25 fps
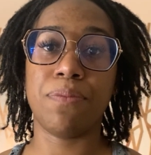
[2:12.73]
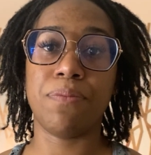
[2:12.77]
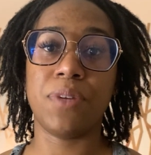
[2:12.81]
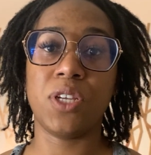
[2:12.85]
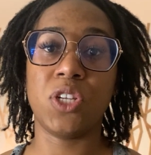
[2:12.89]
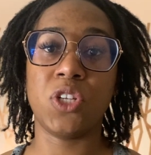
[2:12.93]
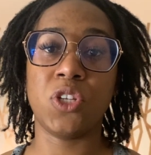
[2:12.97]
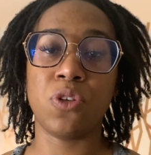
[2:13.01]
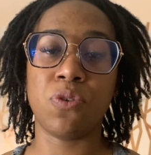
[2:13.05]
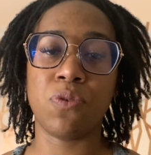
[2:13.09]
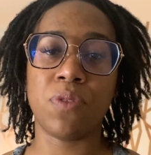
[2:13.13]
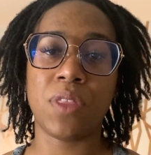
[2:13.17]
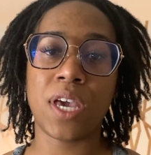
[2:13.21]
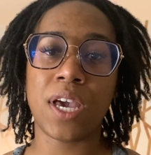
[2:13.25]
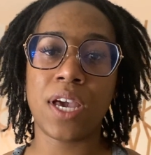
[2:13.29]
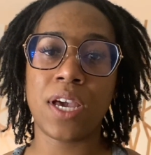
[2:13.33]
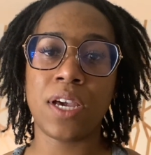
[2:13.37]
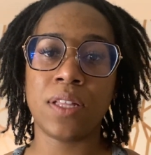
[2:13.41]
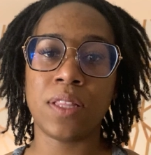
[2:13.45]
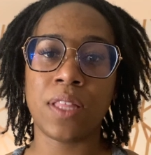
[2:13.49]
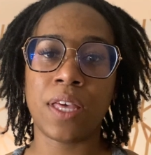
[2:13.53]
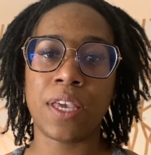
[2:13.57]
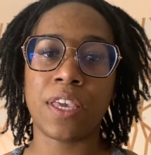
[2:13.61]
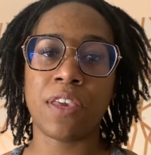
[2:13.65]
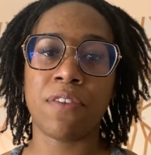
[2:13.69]
do that.
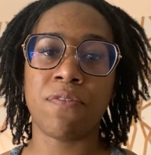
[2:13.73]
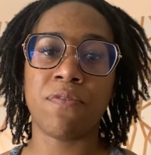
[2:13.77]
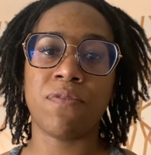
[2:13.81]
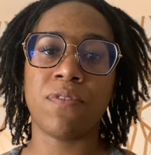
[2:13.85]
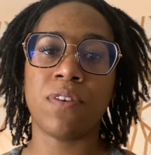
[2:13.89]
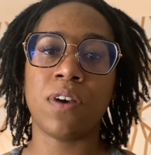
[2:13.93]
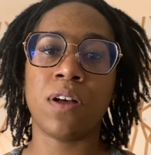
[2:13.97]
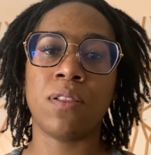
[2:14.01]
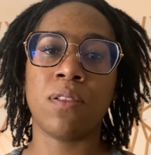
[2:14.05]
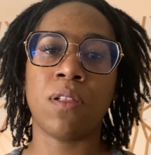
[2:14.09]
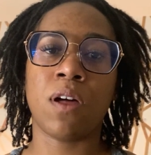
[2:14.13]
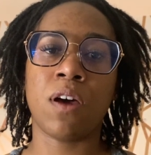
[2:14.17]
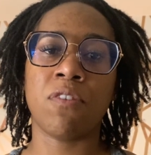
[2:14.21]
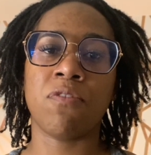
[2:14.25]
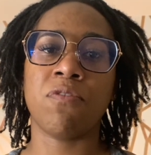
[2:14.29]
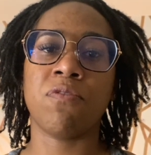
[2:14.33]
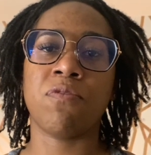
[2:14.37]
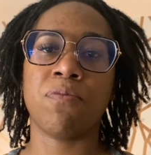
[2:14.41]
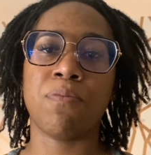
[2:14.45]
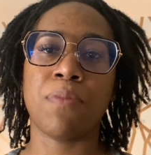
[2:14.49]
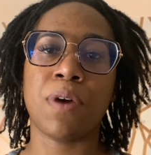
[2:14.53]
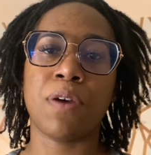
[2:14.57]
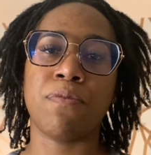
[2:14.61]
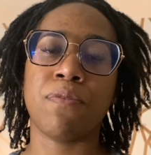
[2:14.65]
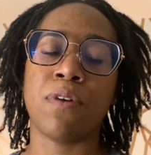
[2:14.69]
Like, if a lot of
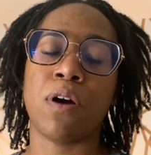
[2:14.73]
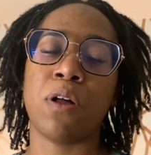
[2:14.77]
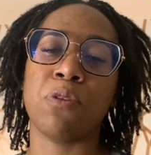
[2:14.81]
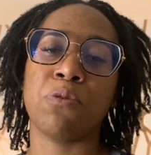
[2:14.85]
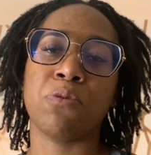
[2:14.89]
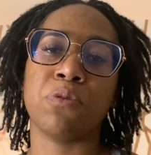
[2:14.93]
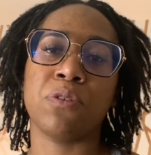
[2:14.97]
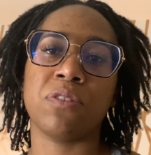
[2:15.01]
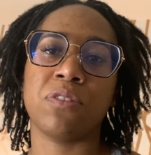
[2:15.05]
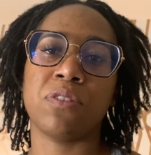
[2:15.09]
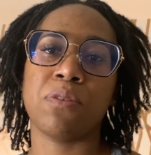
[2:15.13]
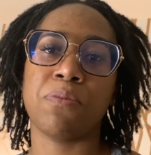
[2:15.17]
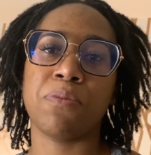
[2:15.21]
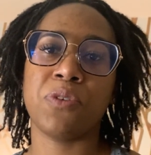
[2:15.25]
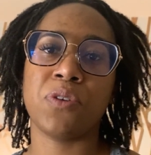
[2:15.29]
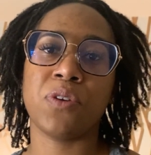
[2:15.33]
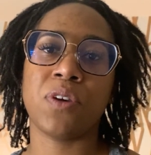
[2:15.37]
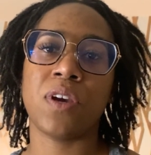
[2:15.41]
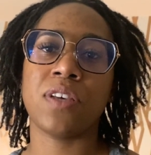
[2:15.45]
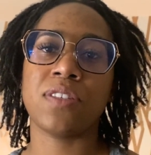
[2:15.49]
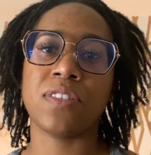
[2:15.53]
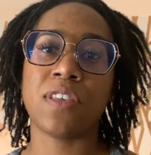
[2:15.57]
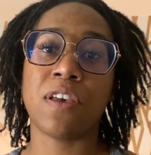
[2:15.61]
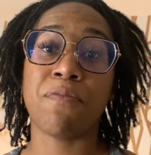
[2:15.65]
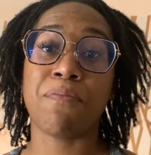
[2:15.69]
my followers, some of you
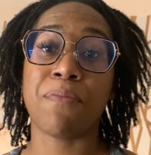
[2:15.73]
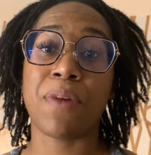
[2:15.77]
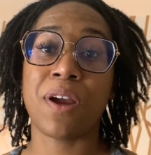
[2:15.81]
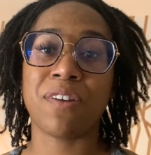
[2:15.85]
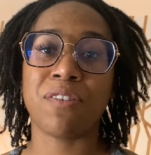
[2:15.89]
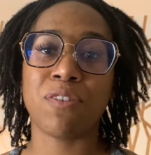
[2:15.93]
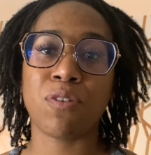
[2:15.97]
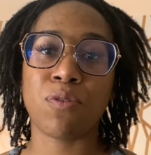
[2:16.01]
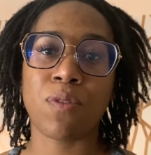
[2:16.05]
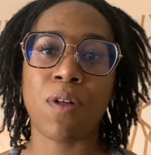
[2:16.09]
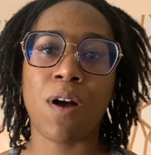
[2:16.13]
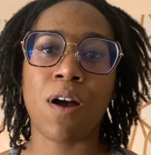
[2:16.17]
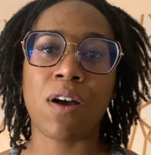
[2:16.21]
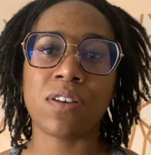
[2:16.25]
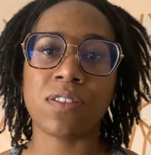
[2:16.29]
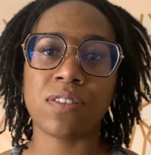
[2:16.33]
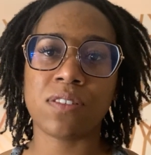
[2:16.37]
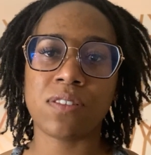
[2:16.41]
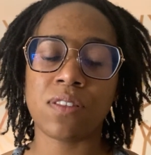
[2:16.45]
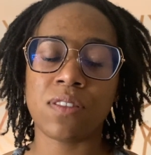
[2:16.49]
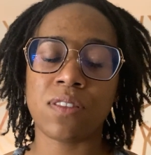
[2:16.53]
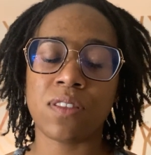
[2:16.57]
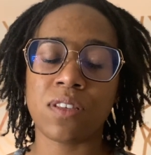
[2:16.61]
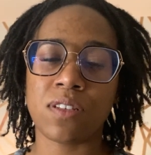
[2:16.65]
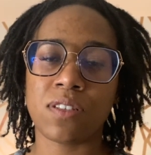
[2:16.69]
guys have micro locks
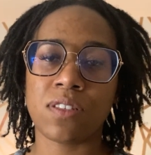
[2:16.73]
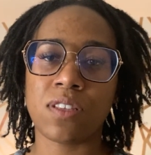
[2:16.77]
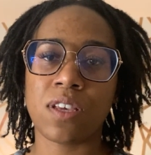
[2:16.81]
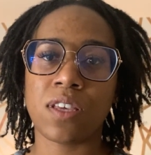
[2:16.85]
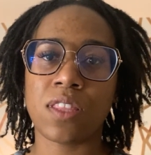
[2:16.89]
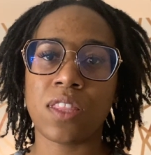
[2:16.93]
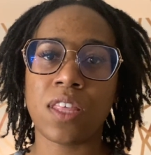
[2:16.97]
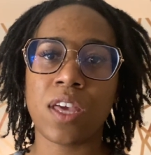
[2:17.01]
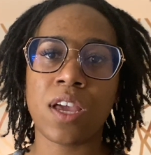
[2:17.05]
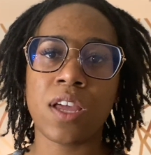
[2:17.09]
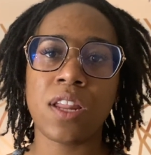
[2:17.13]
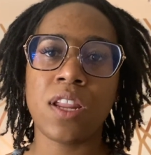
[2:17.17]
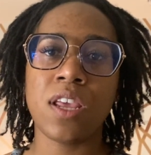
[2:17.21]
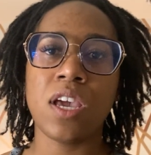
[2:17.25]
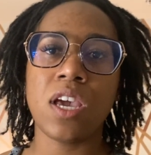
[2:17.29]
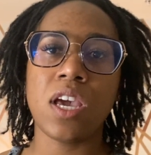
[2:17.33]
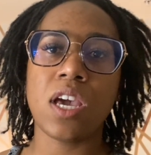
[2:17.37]
and things like that,